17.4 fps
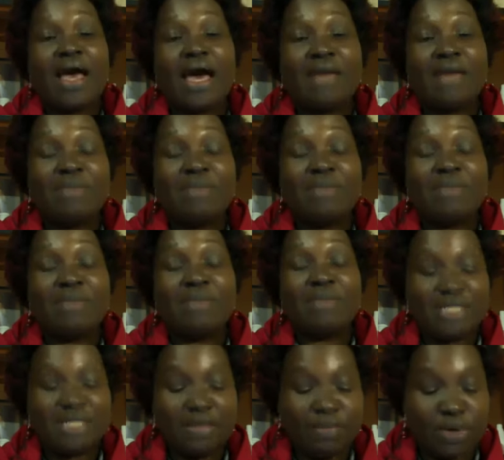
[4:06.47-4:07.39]
and
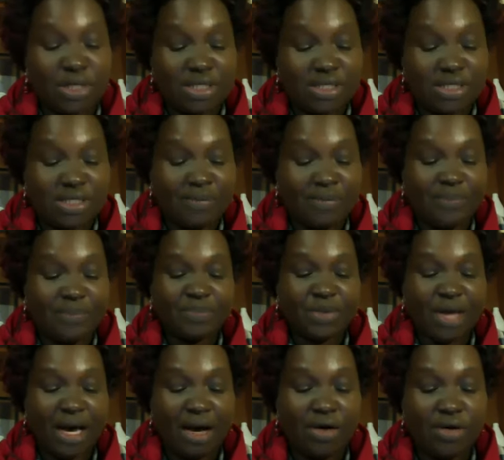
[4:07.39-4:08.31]
metabolism,
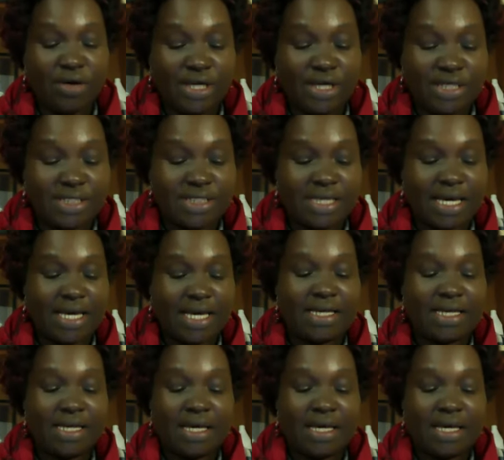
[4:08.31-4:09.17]
how each cell